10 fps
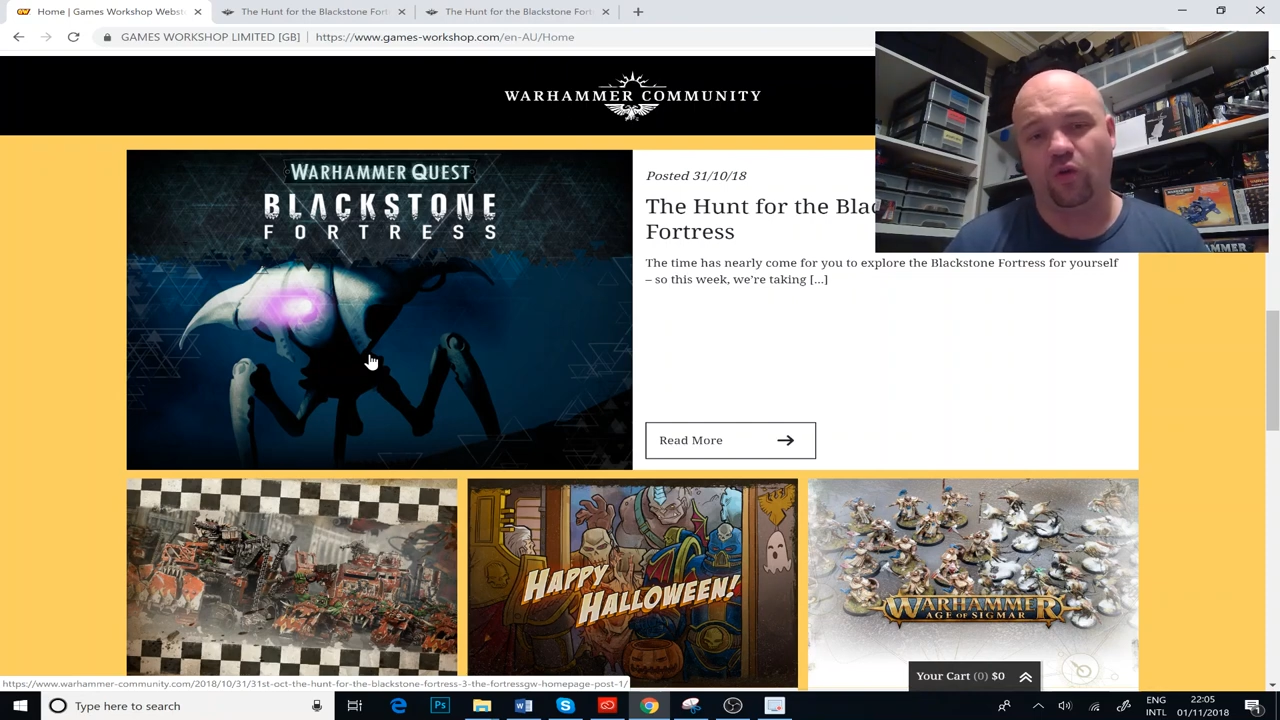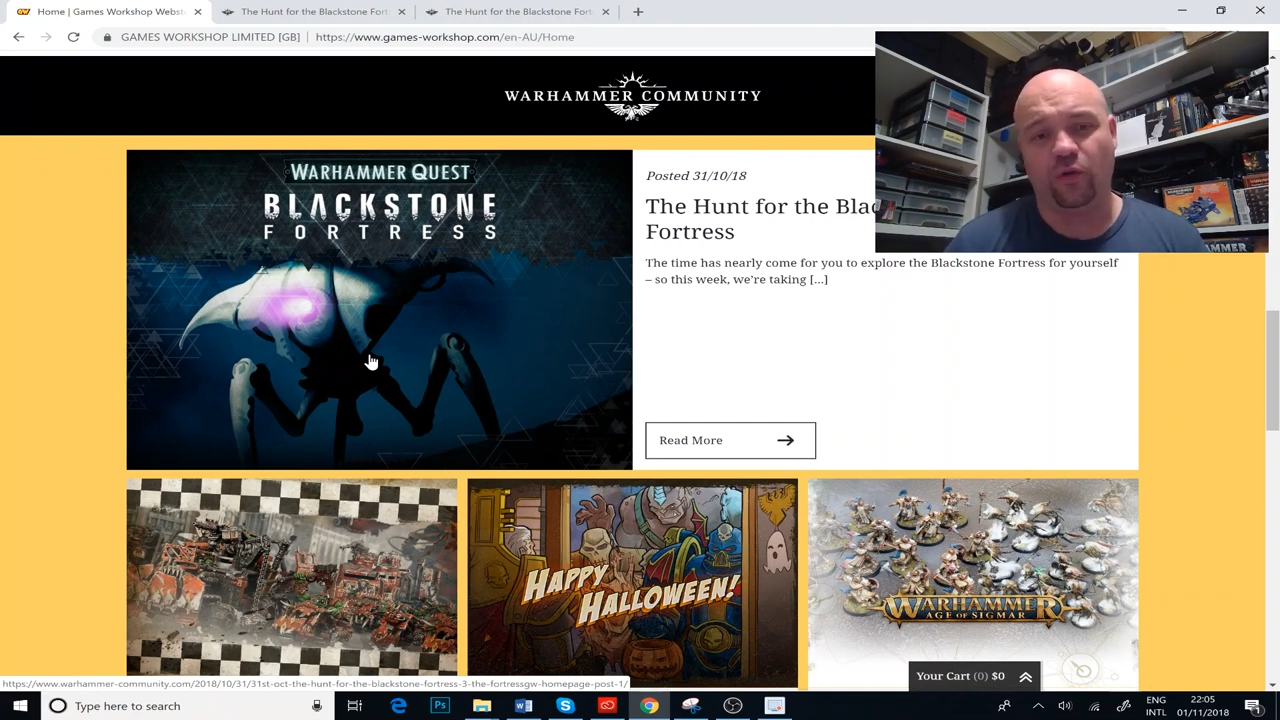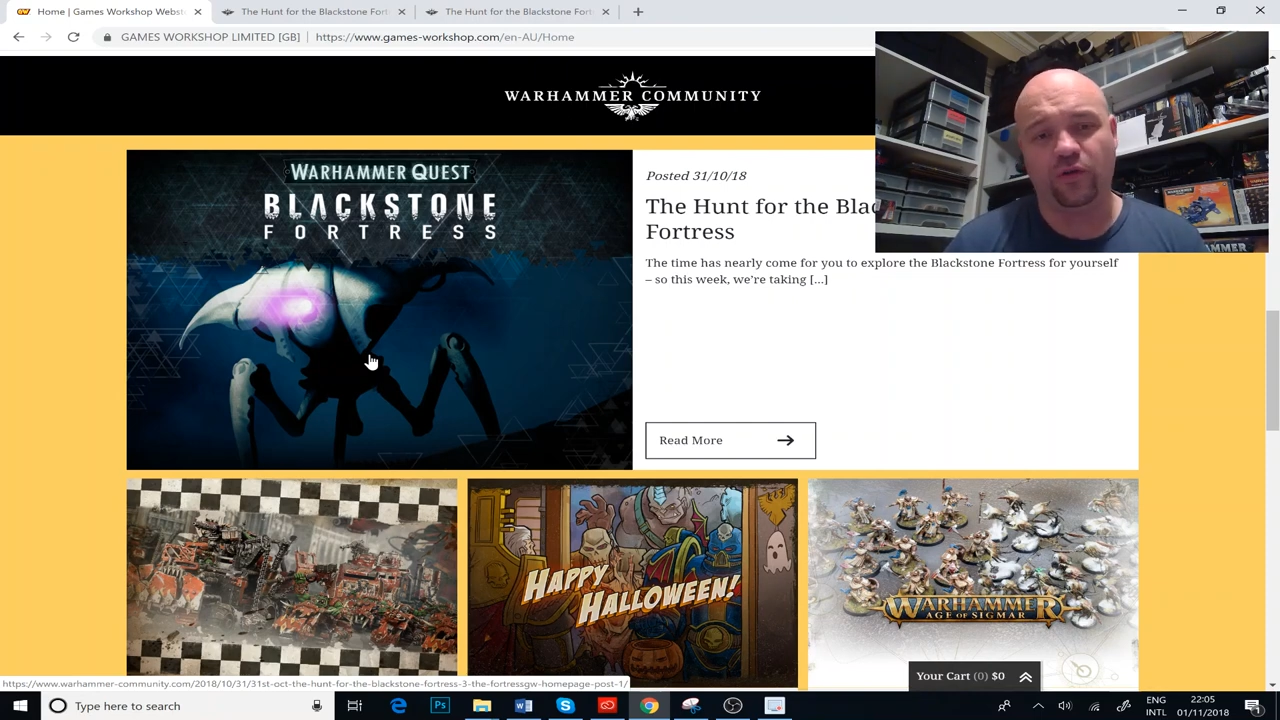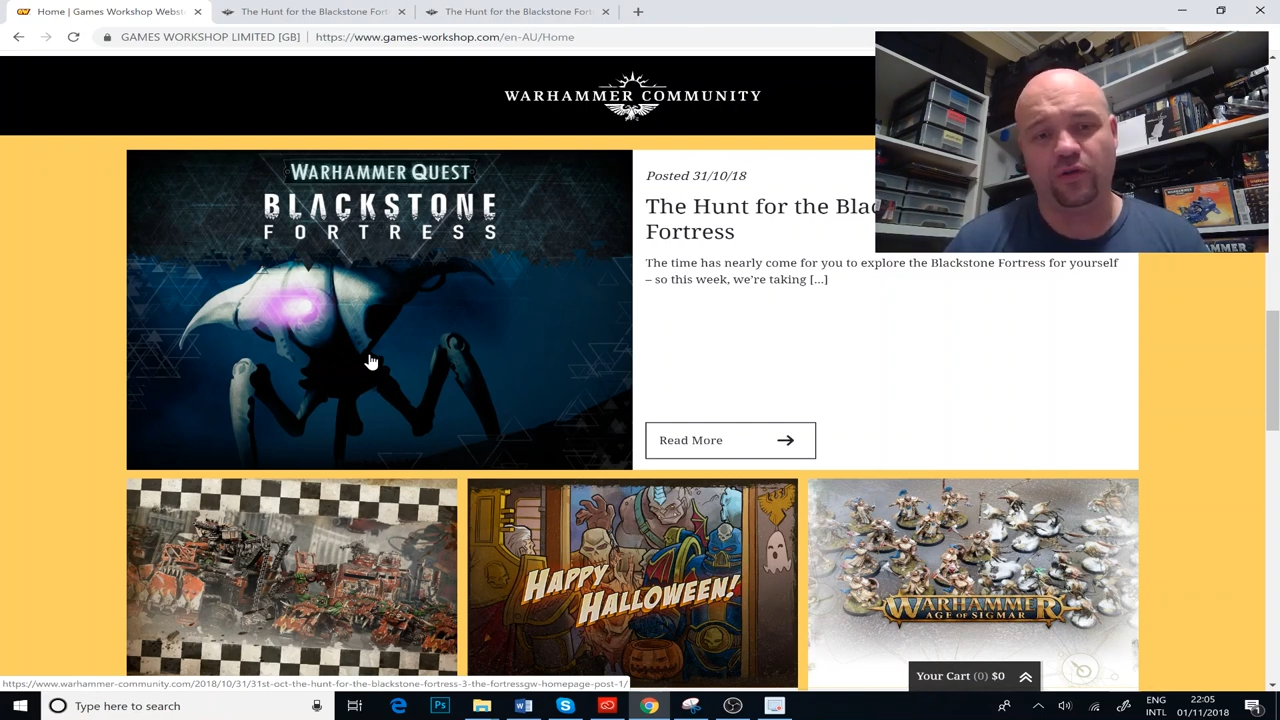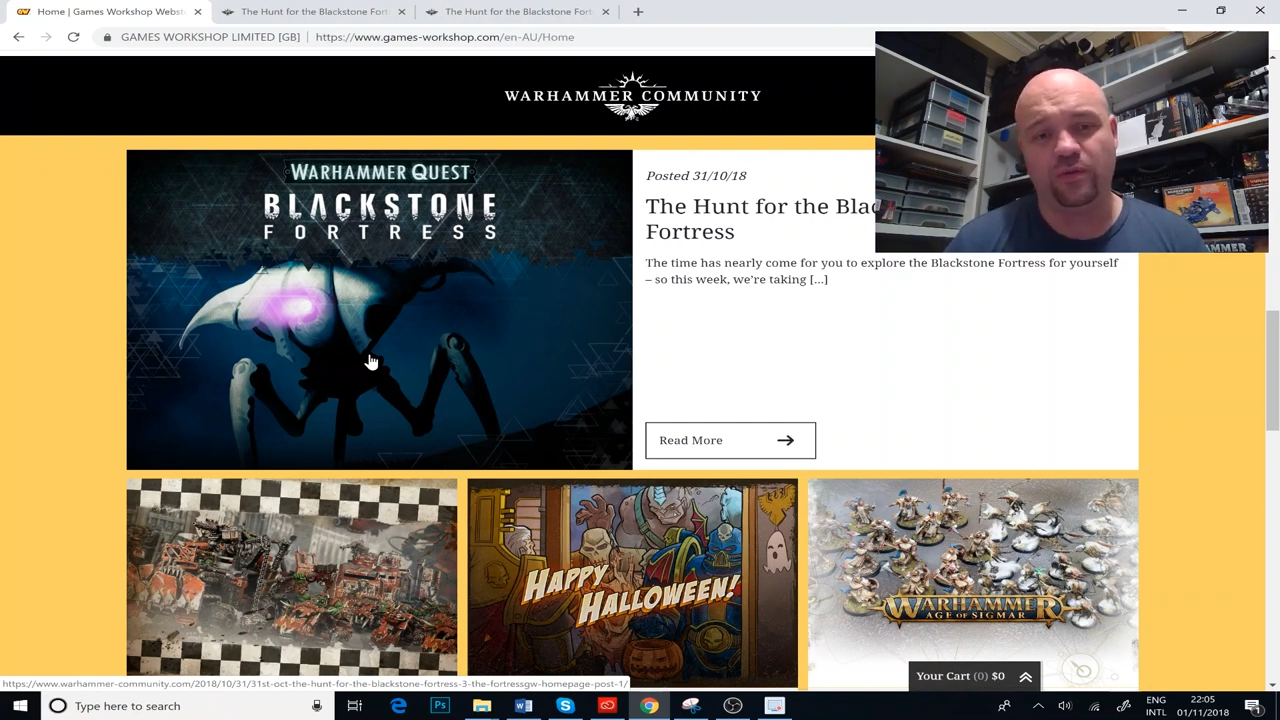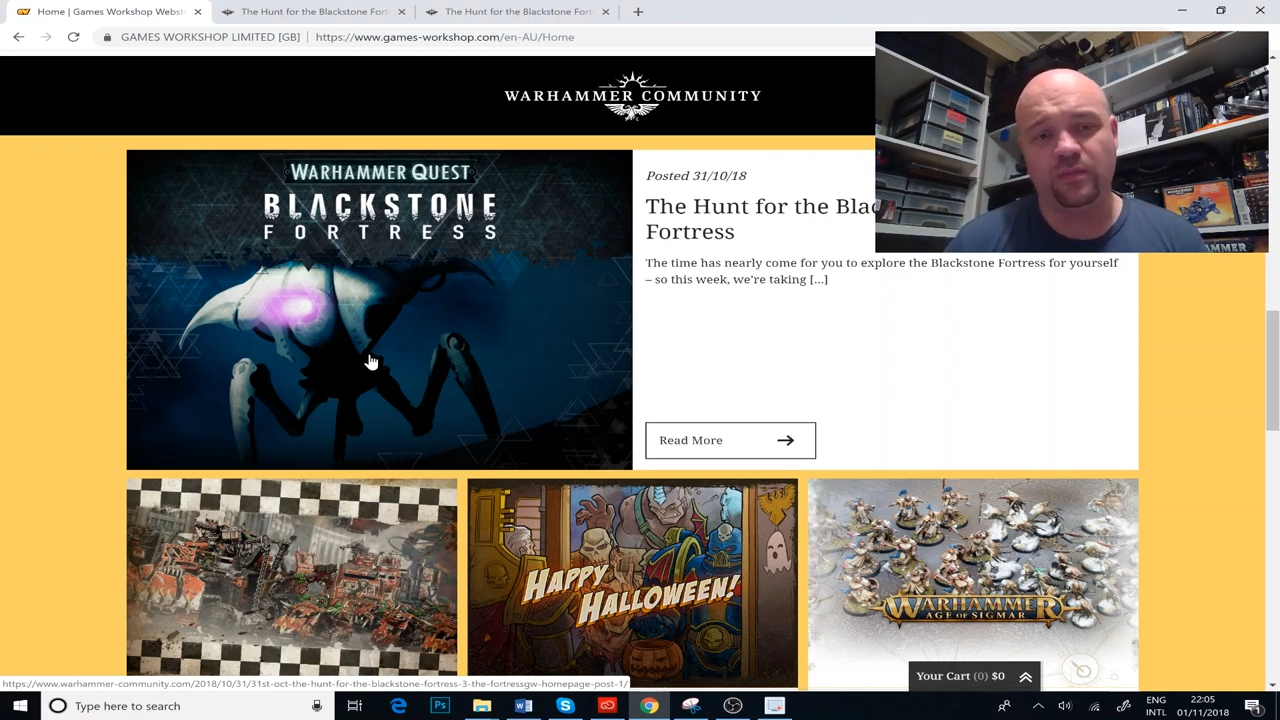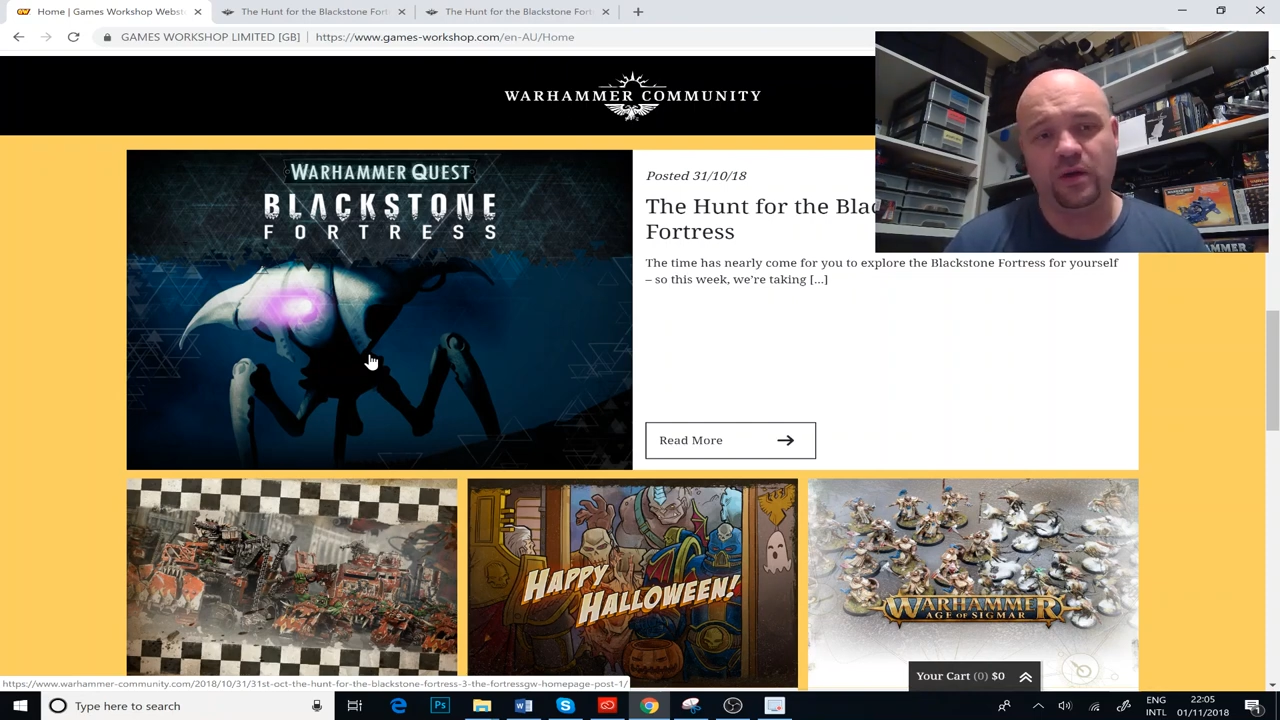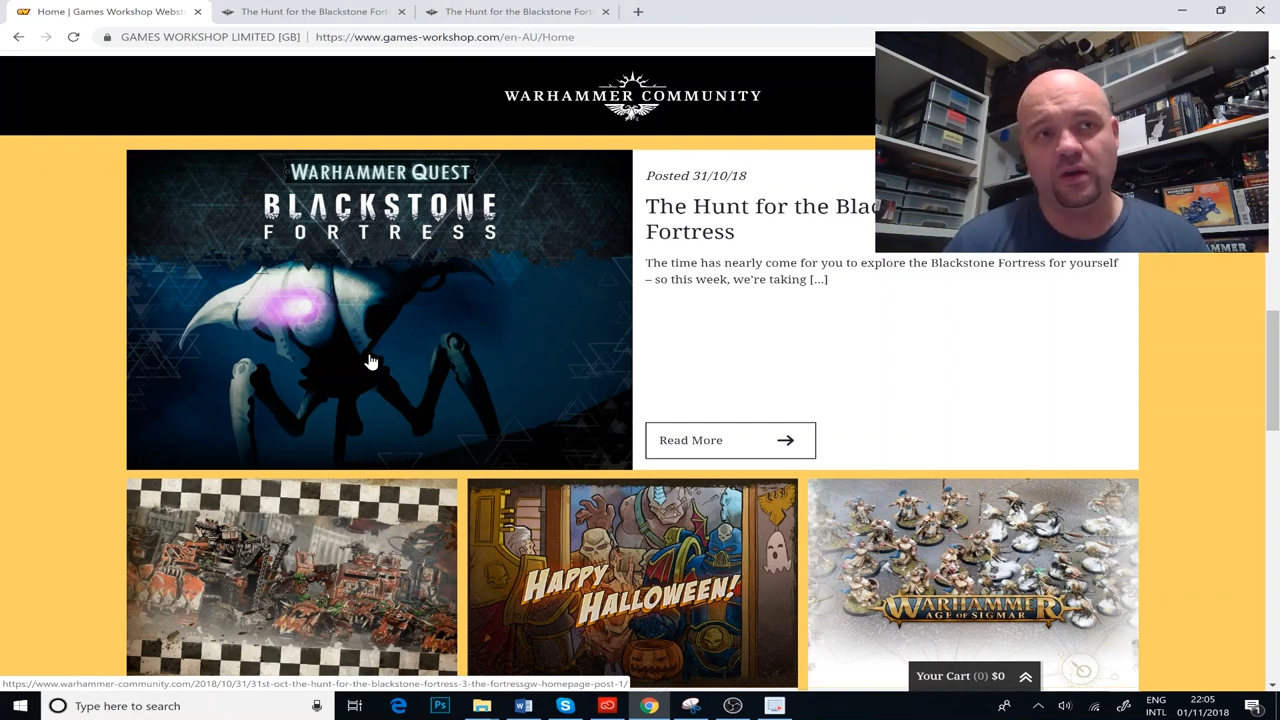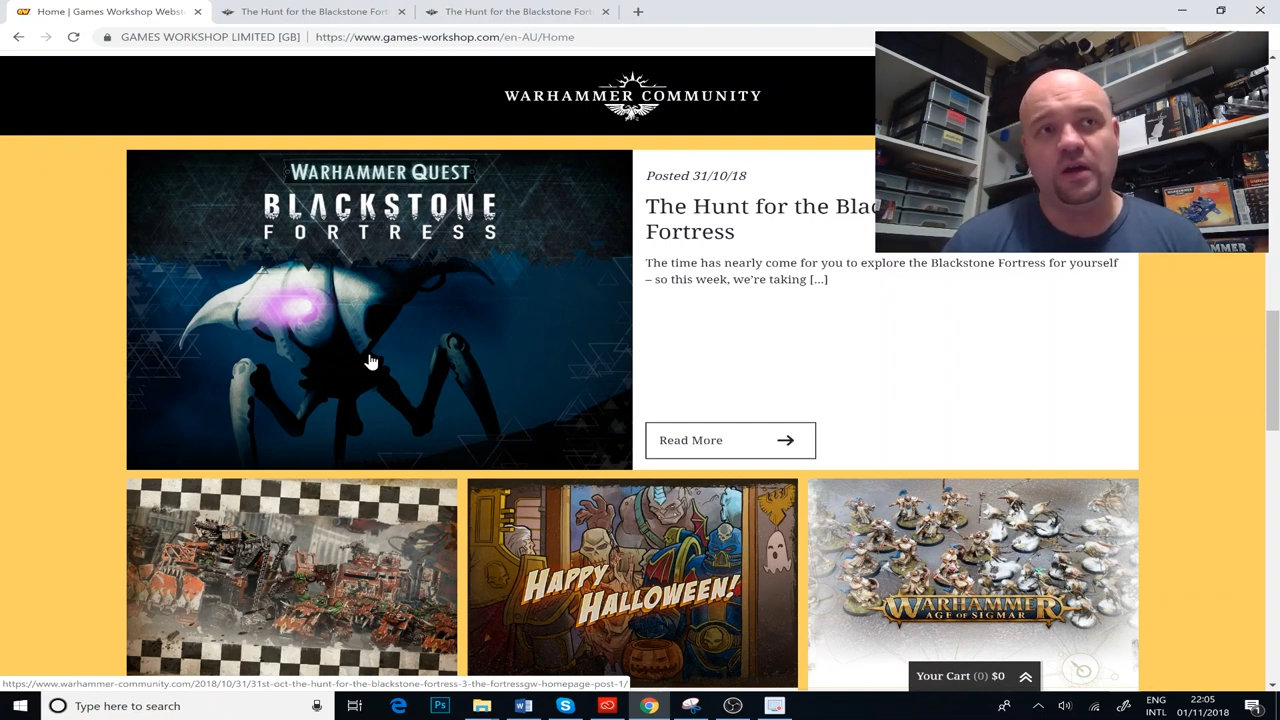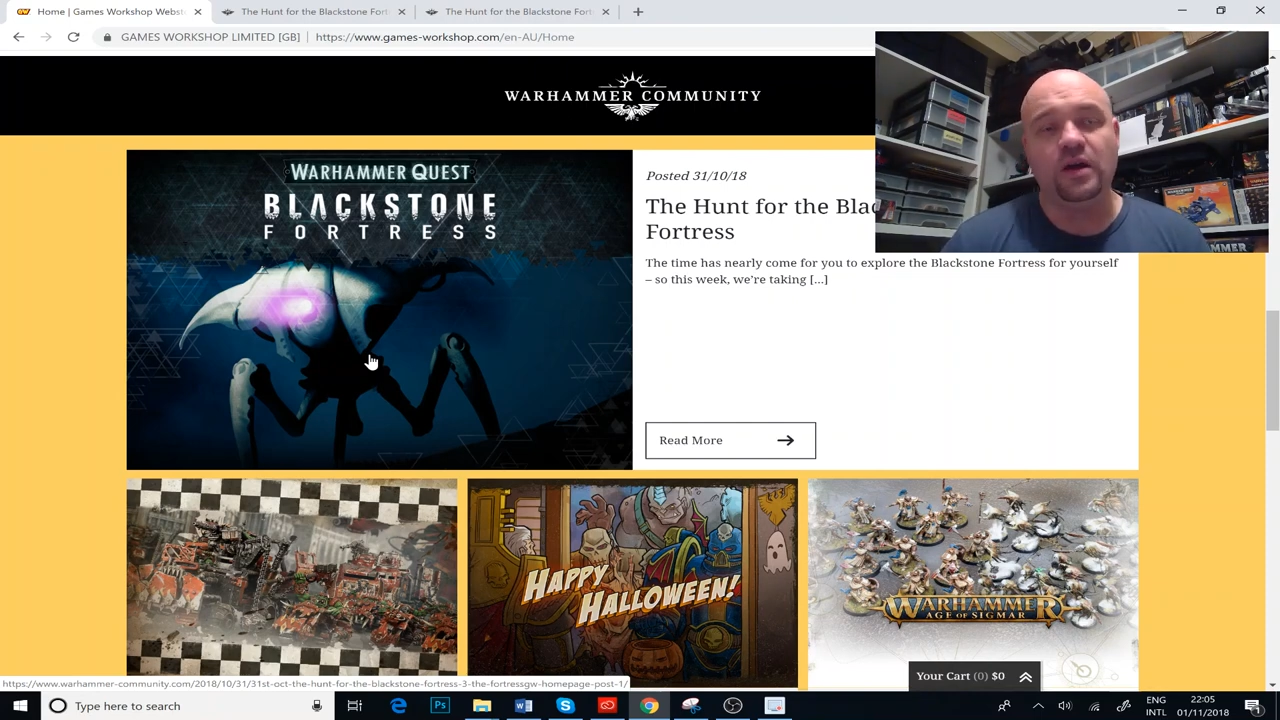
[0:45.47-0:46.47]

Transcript: awesome.